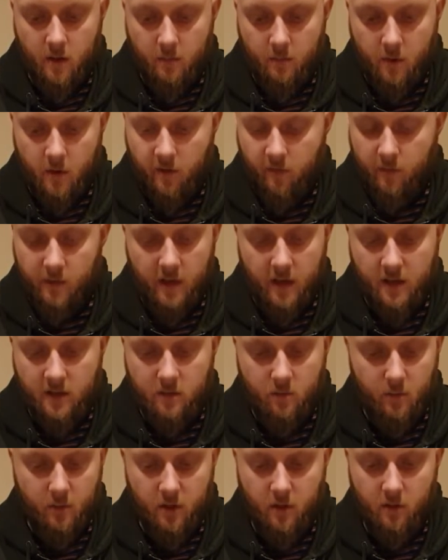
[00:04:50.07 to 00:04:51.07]
I've been
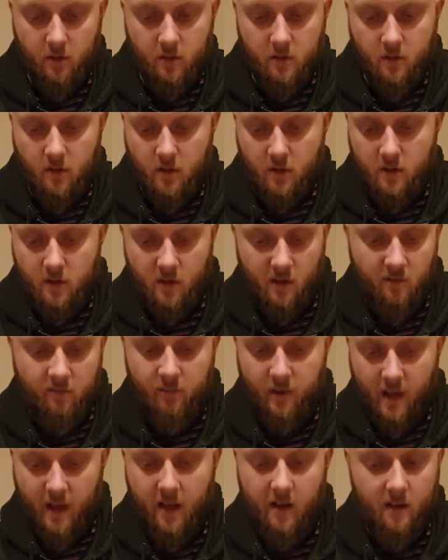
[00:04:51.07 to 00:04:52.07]
testing with 2 Desires. I've
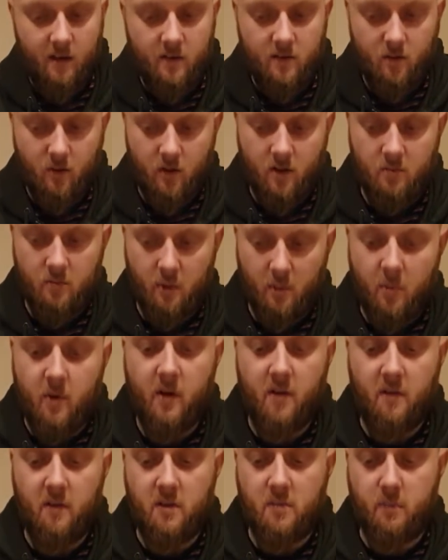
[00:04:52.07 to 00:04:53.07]
played Desires in my
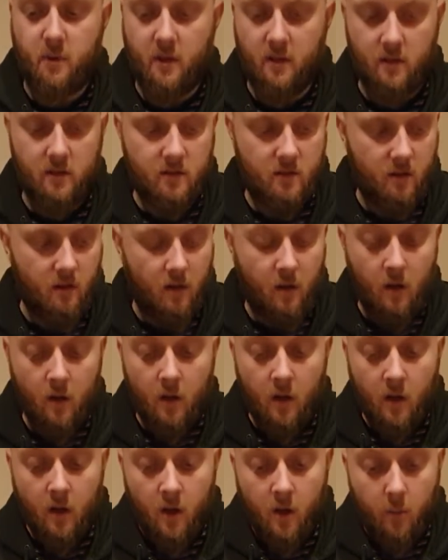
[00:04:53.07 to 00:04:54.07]
previous builds,
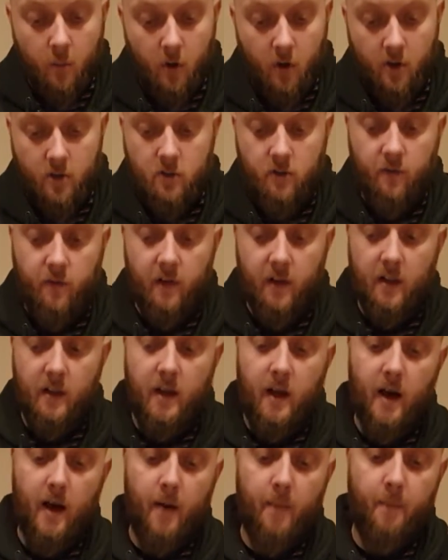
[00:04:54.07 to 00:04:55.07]
but I just feel
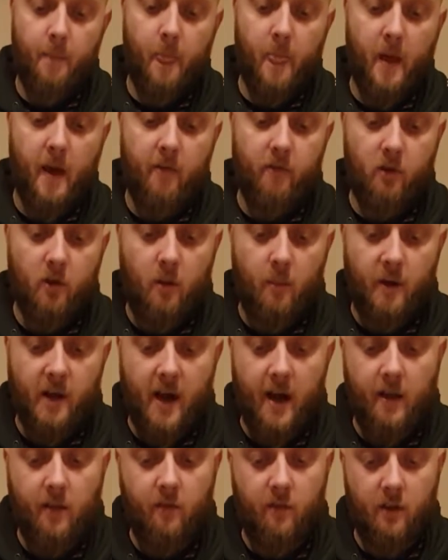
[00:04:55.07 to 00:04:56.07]
that every time I
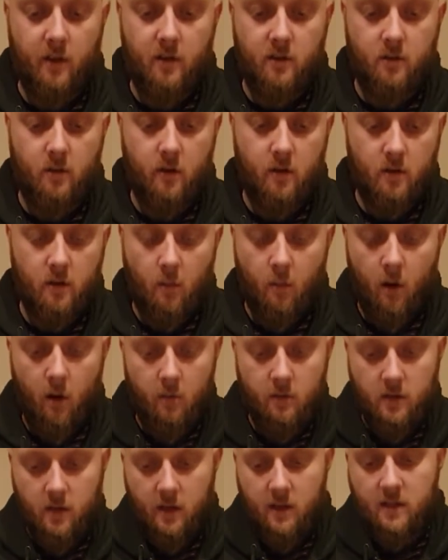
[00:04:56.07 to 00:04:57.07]
activate Desires, I'm
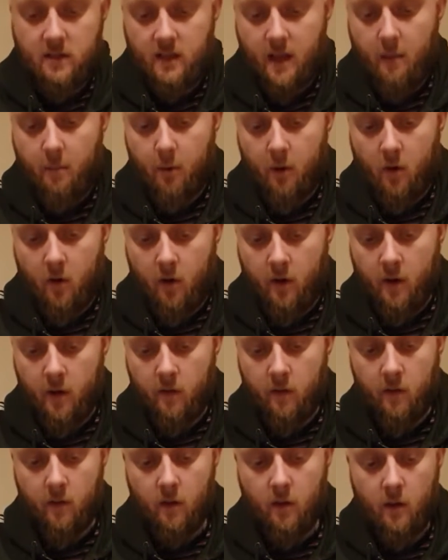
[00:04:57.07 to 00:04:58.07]
always like a step behind.
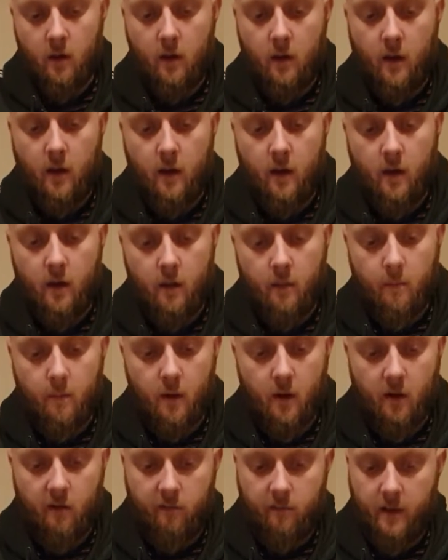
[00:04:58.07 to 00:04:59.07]

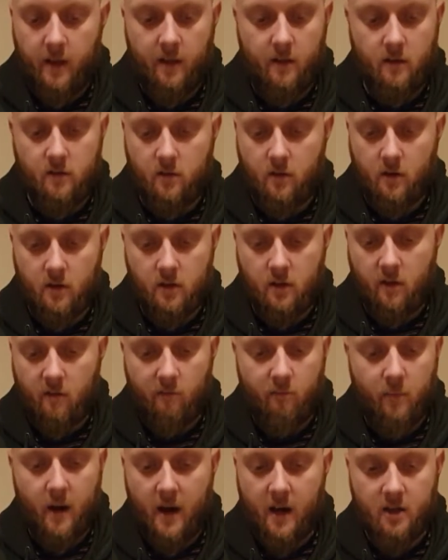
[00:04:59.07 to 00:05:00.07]
I've played Desires and
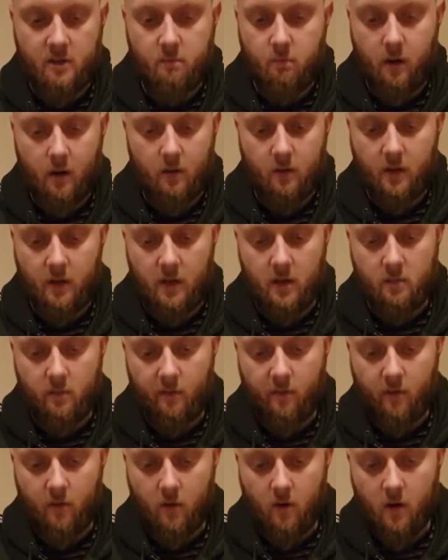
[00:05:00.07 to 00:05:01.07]
I've banished both of these
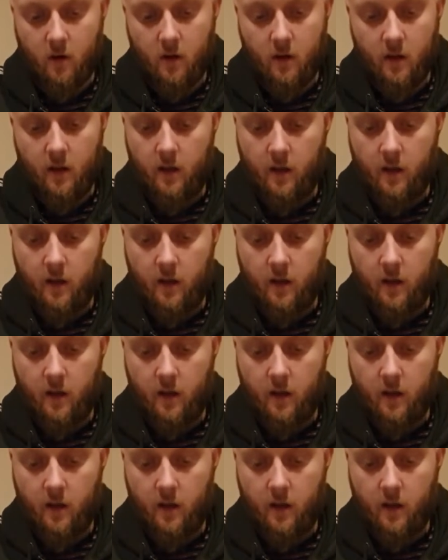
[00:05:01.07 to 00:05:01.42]
before.